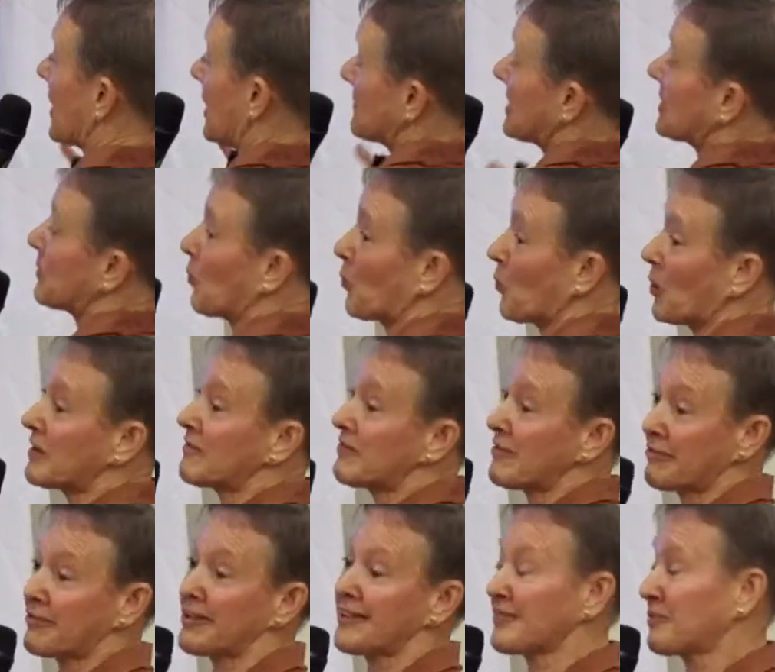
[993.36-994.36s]
I mean, one of the
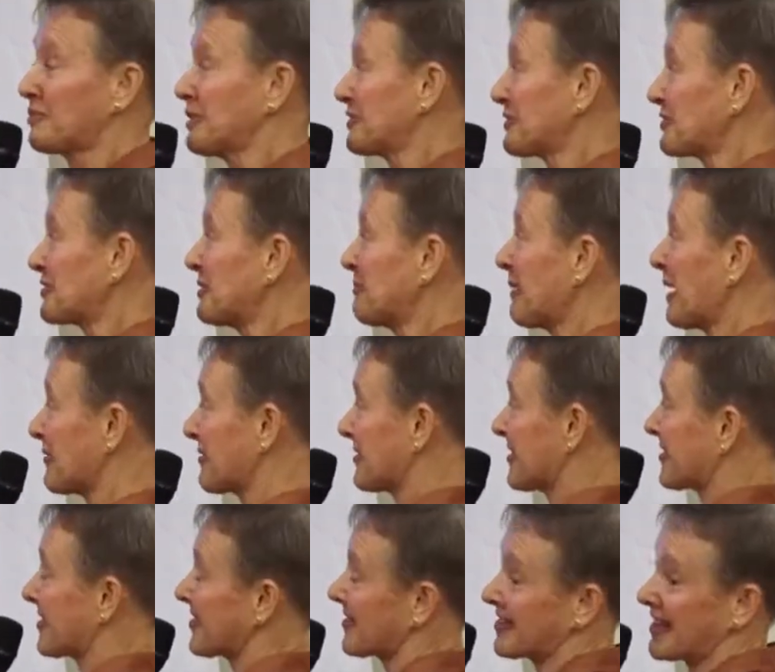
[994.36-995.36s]
things we learned about
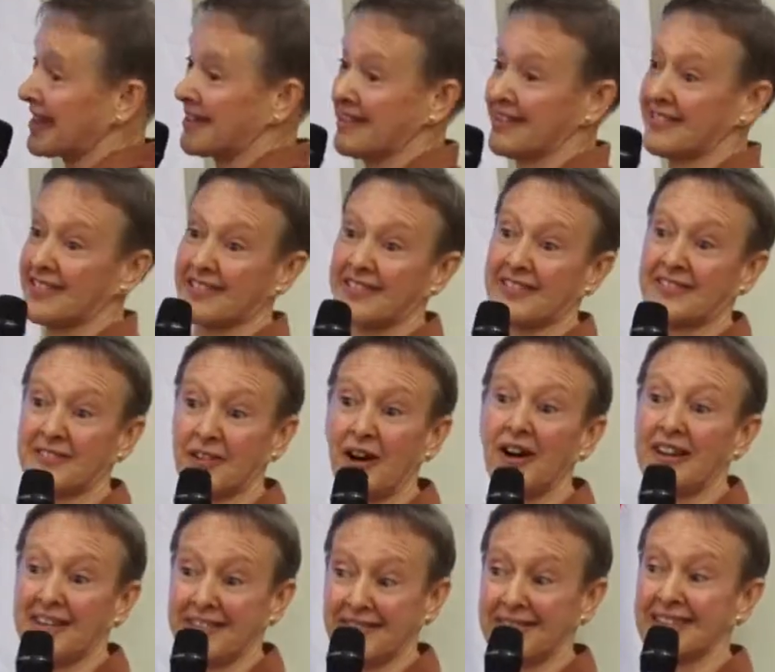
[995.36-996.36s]
this is that
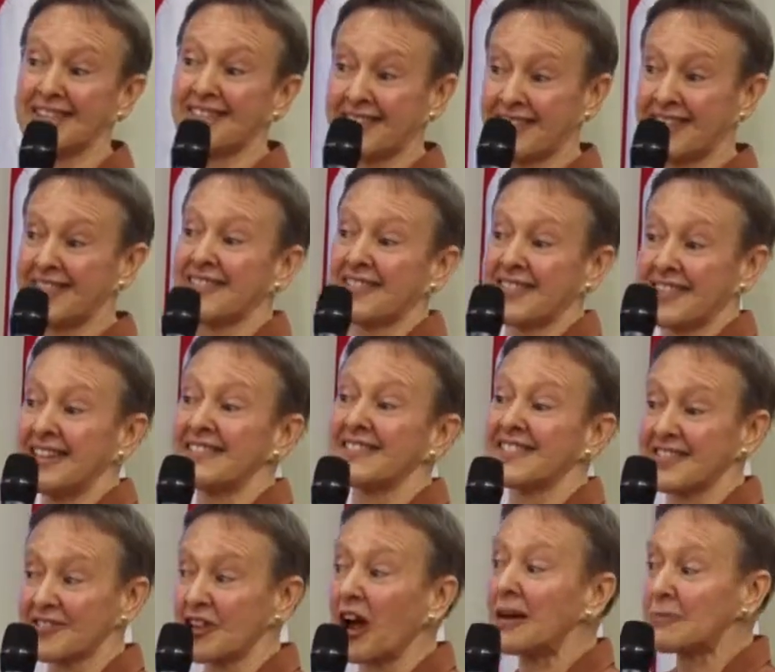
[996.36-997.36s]

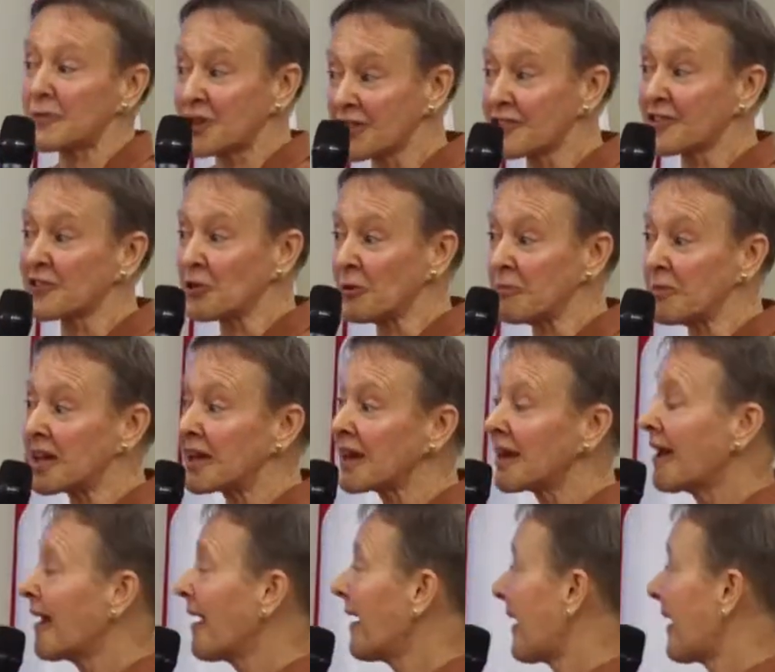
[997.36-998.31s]
it's time consuming,